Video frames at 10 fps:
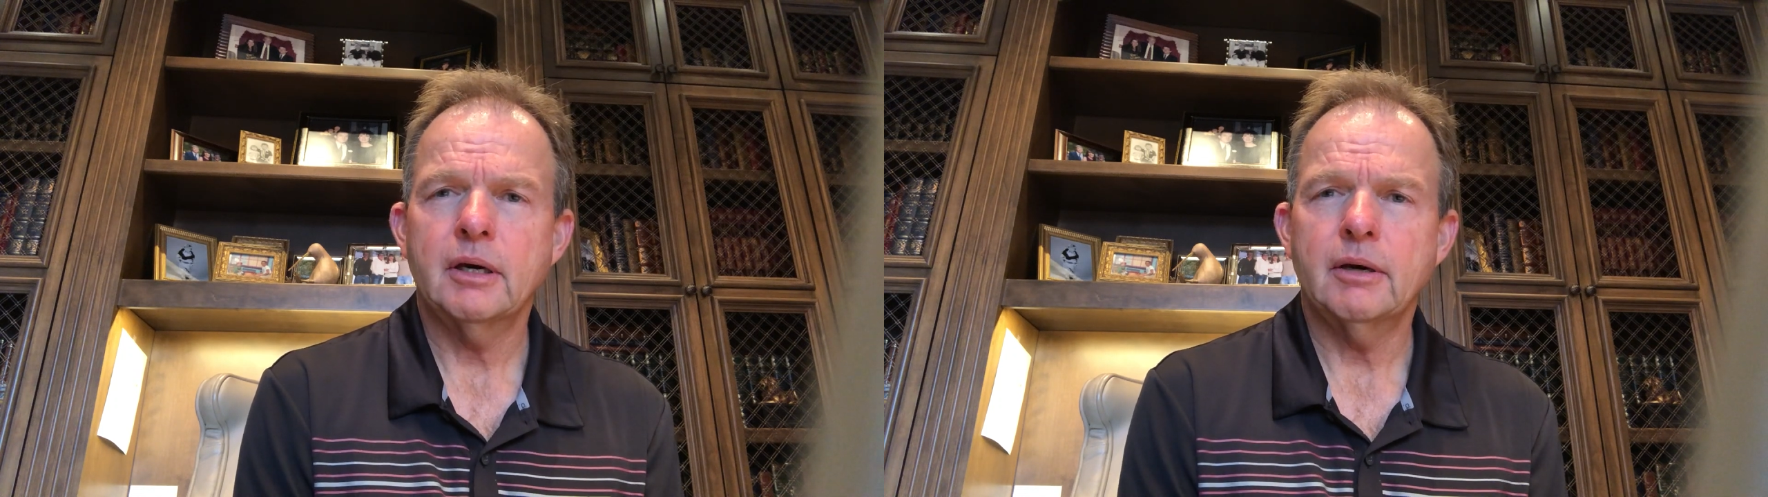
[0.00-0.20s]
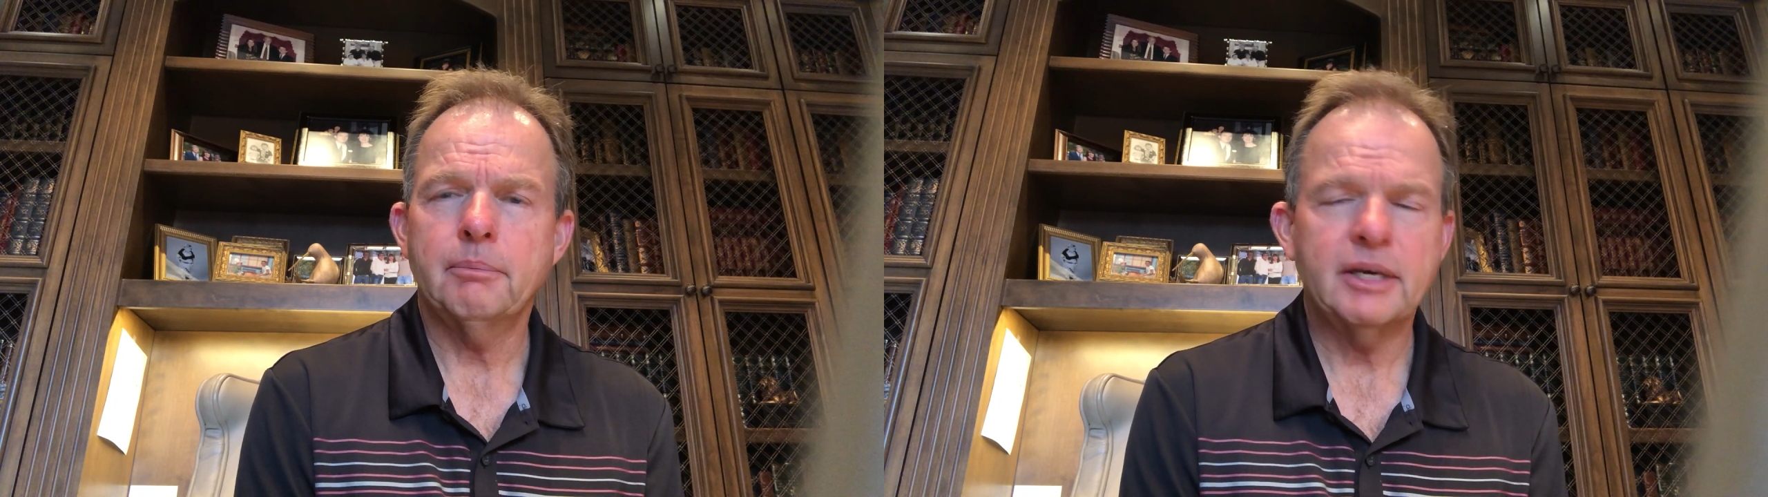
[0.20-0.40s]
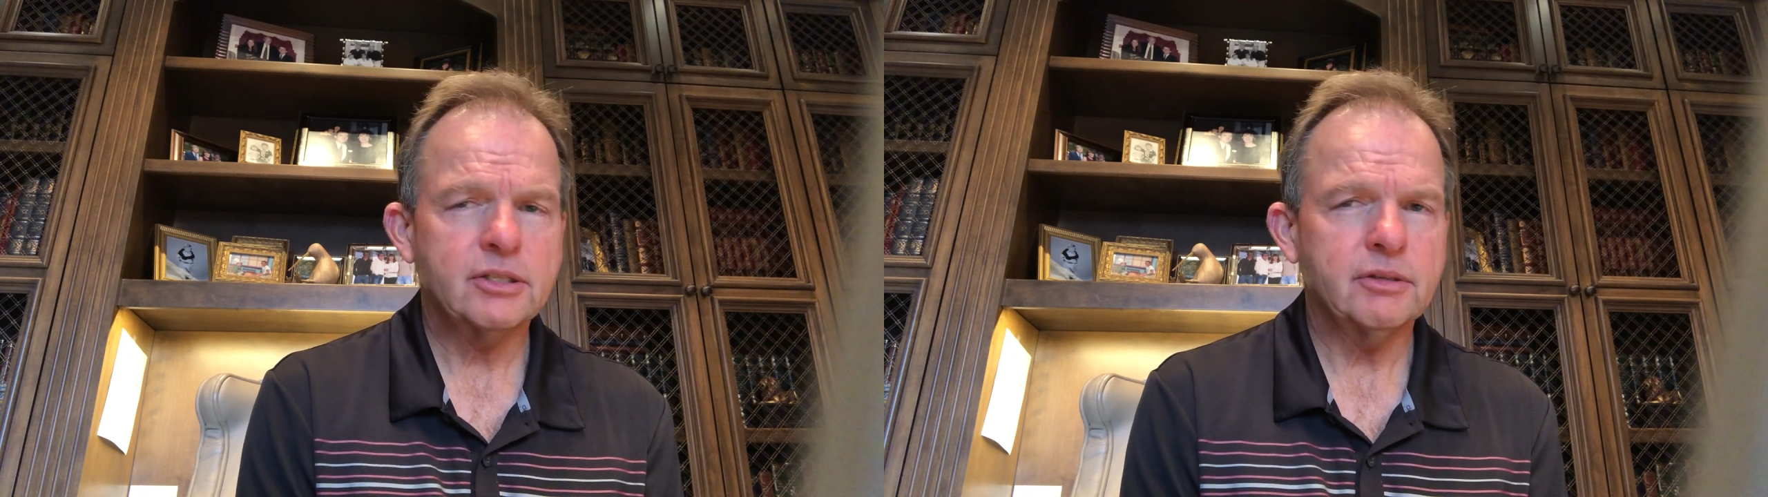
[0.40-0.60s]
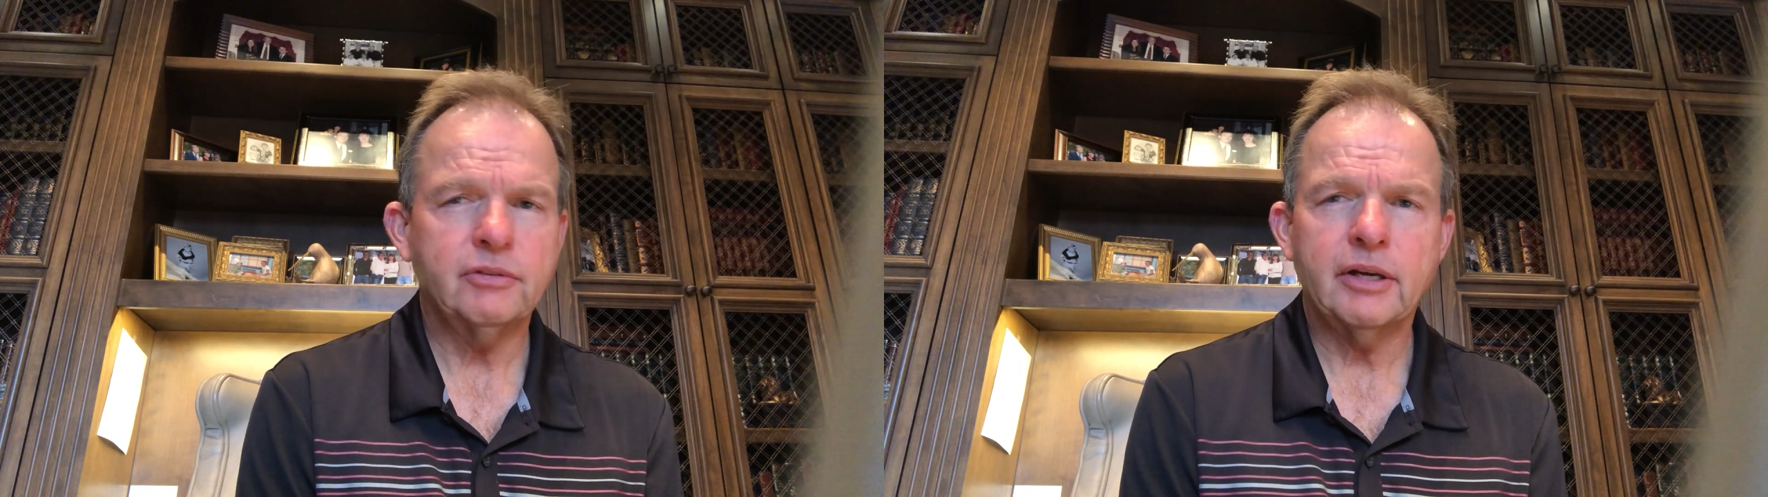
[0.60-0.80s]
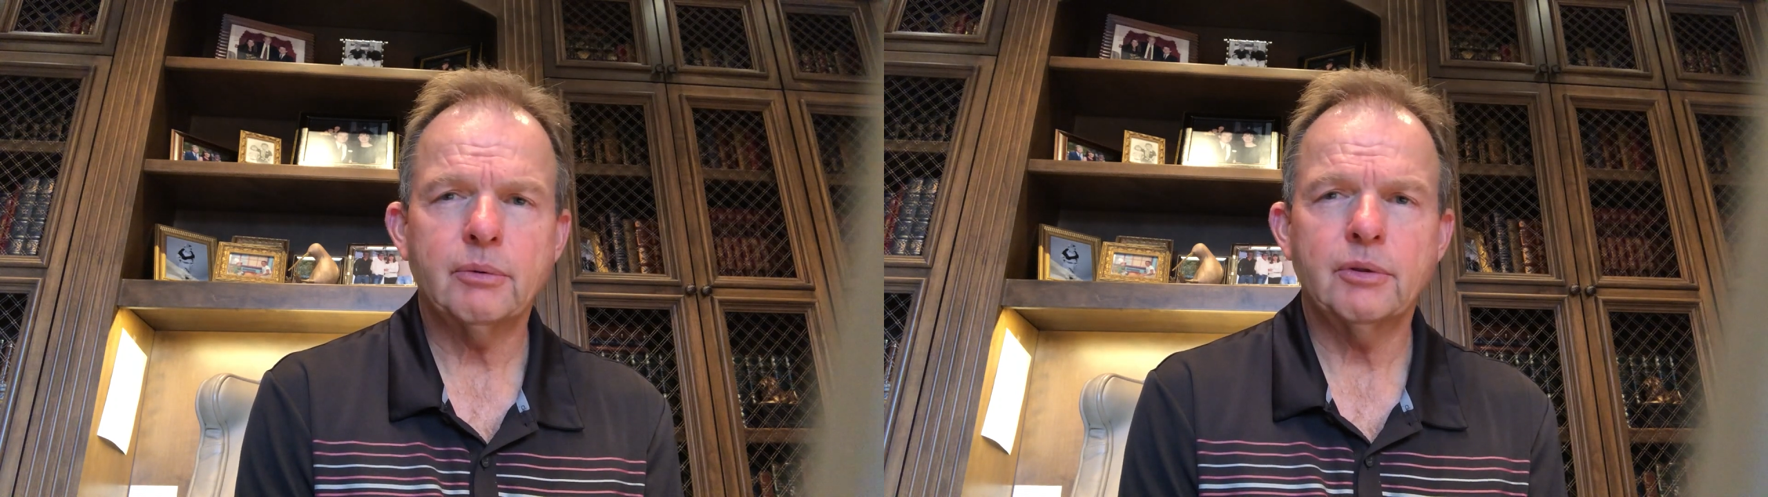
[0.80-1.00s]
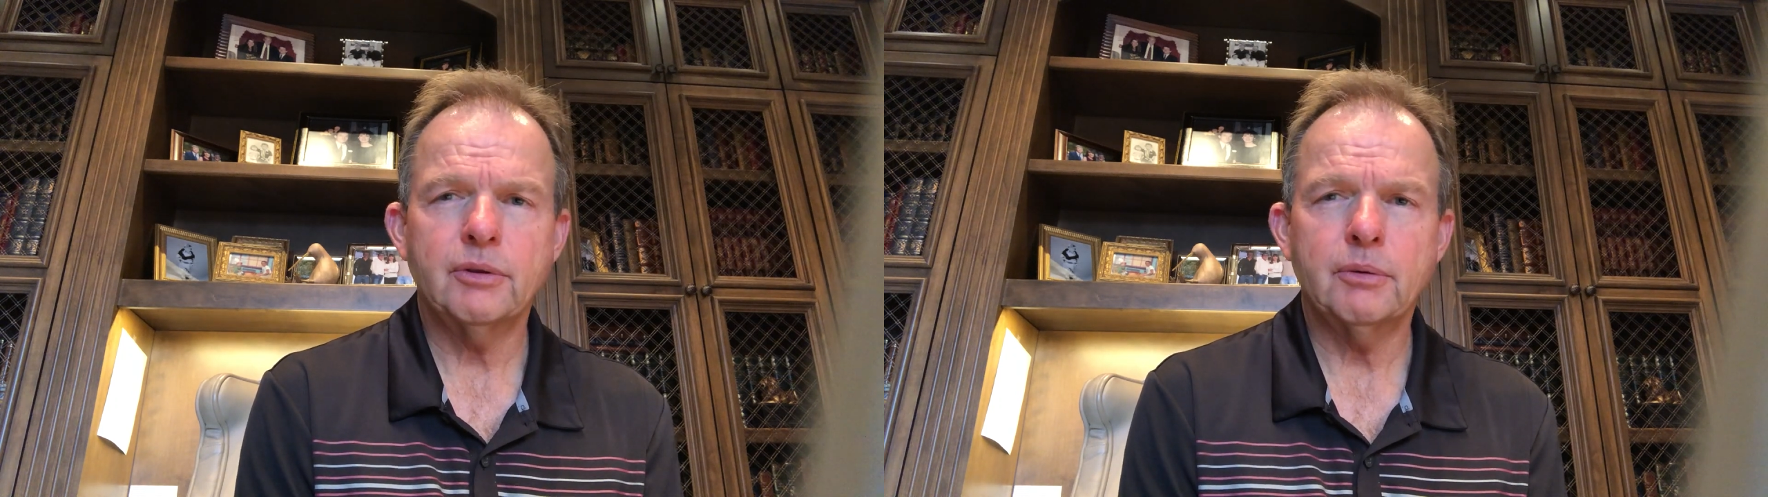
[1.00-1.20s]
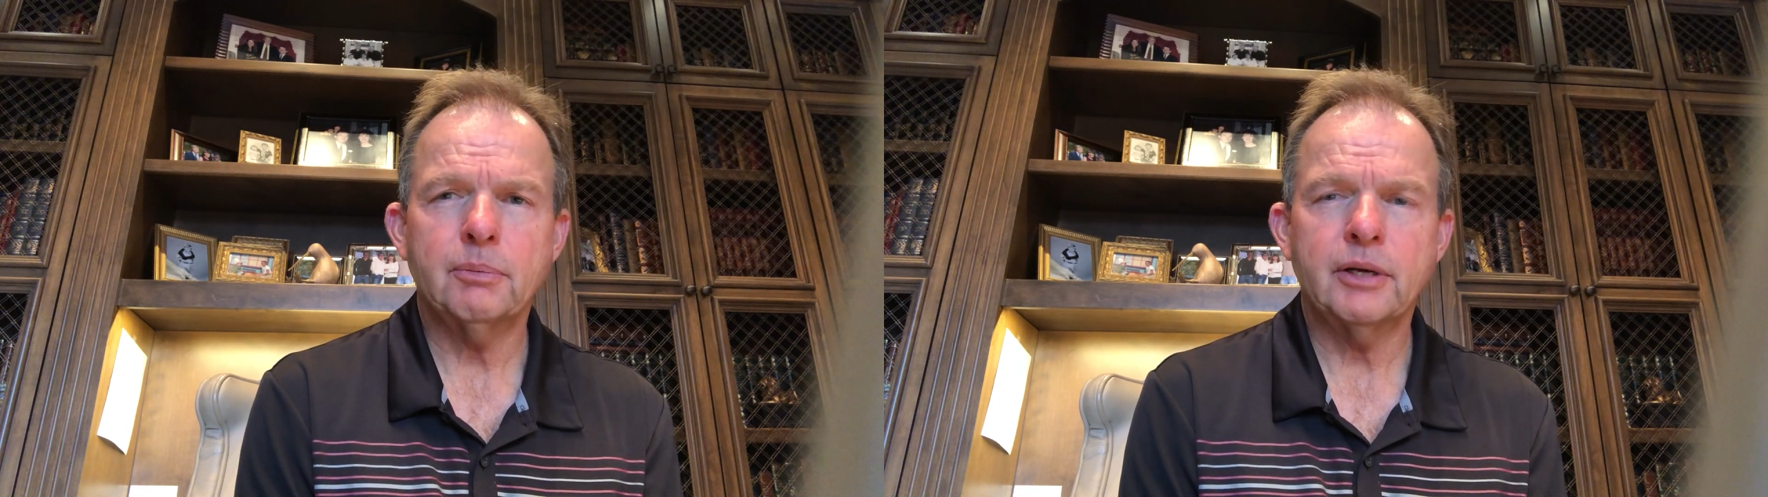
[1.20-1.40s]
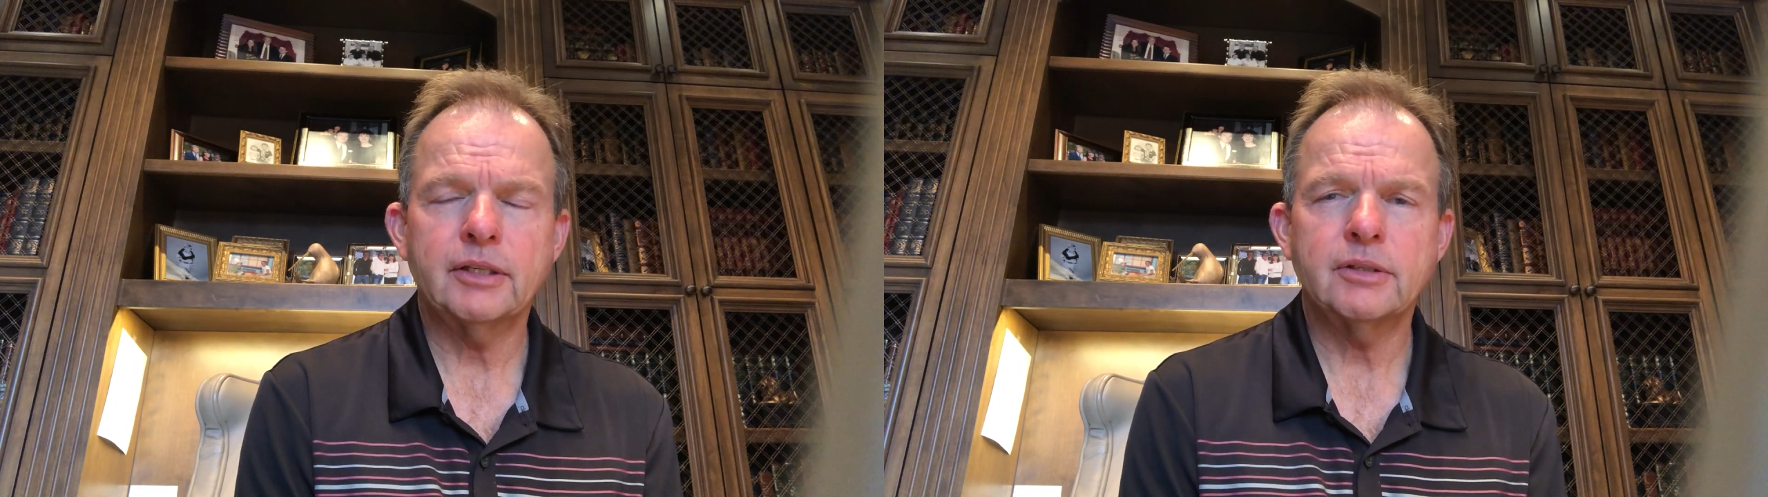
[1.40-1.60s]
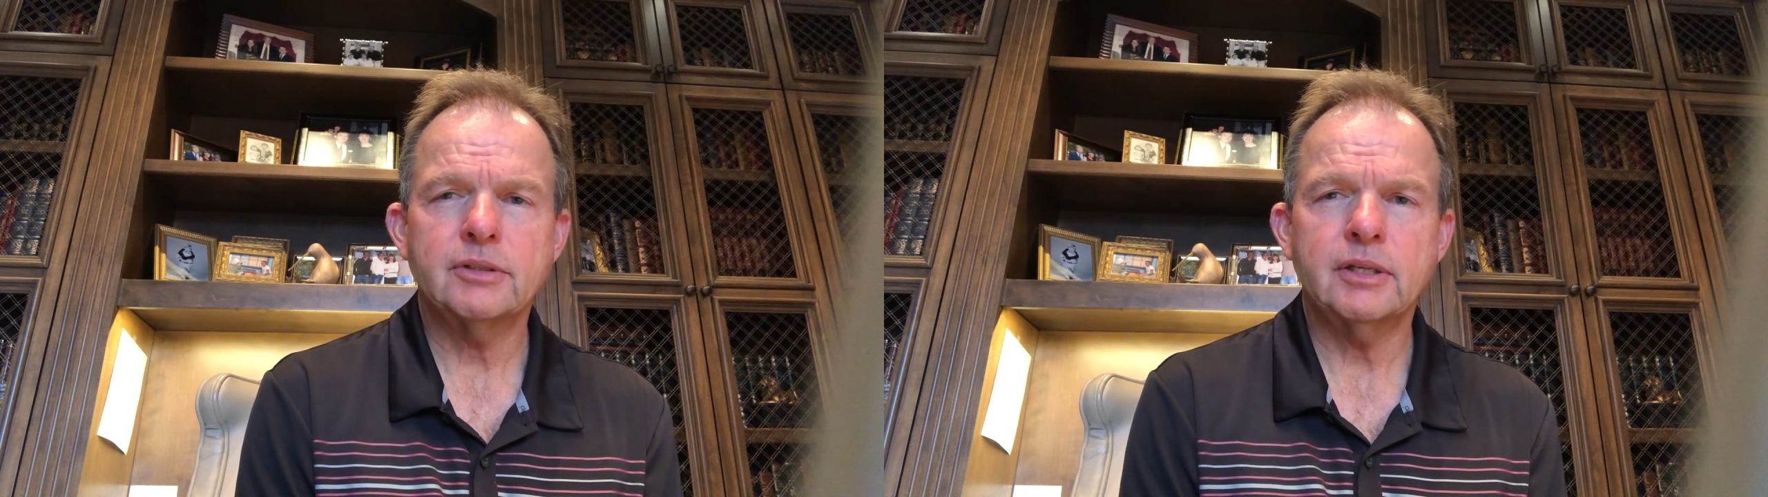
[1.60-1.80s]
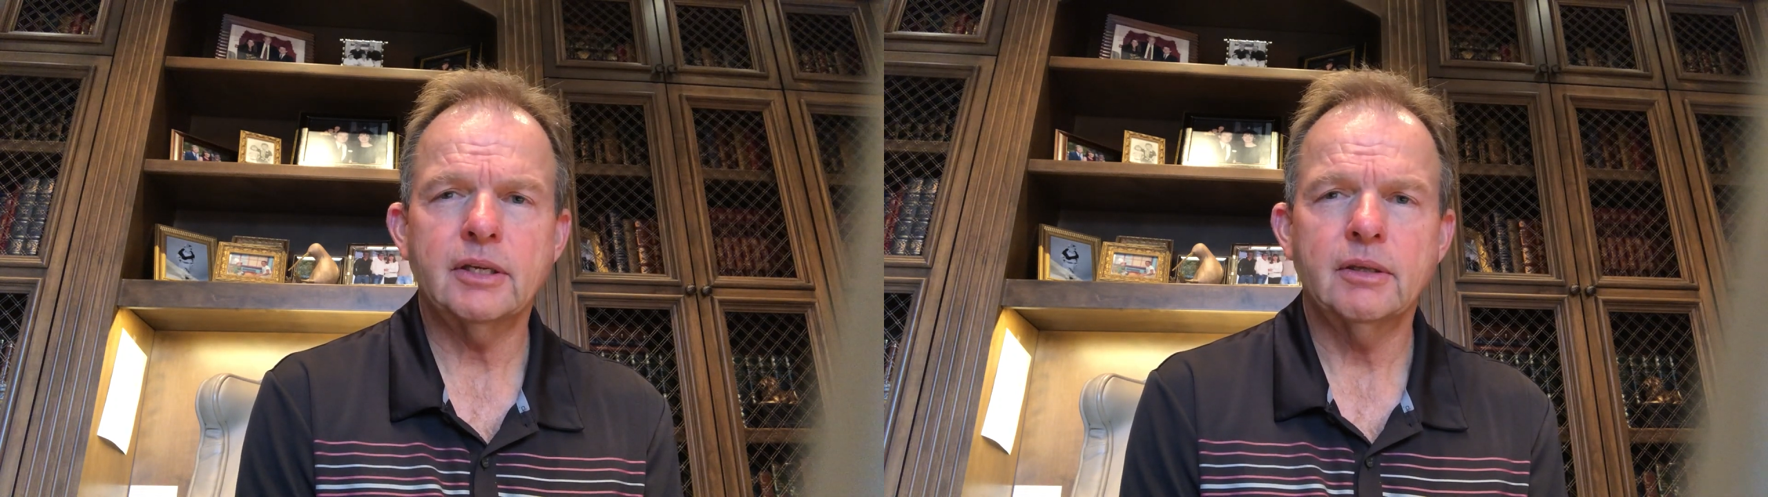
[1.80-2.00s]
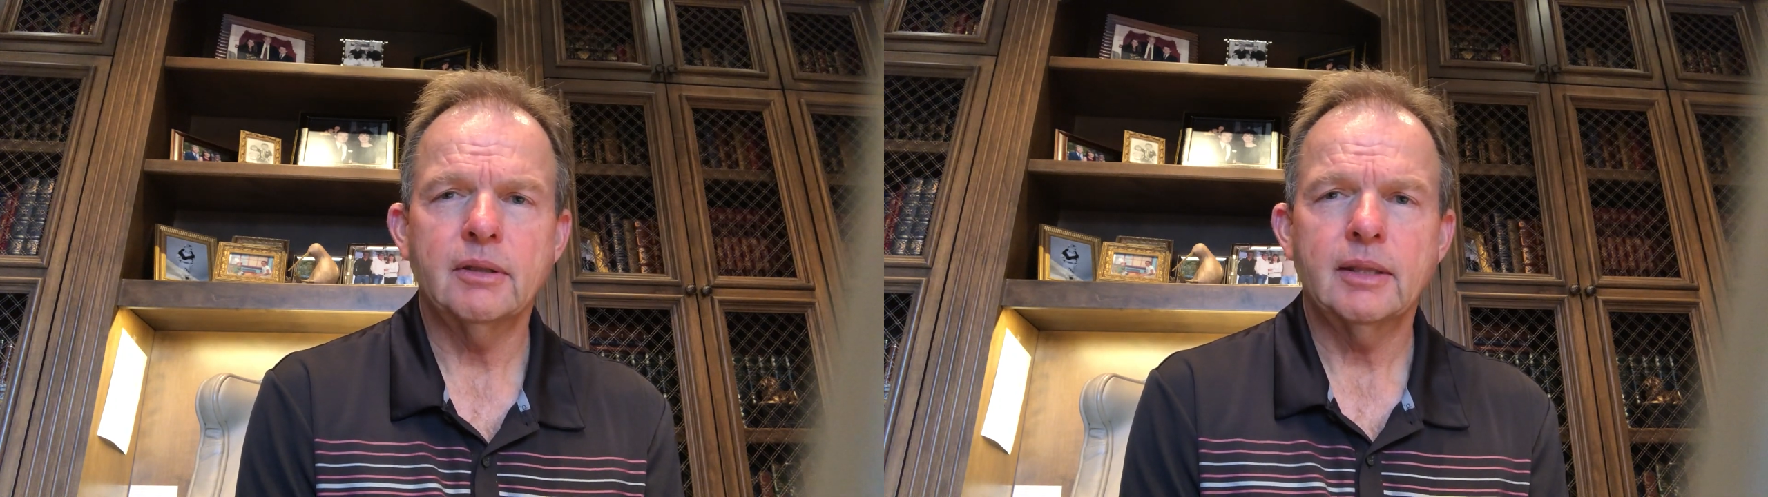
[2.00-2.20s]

uh, best of luck with your pregnancy.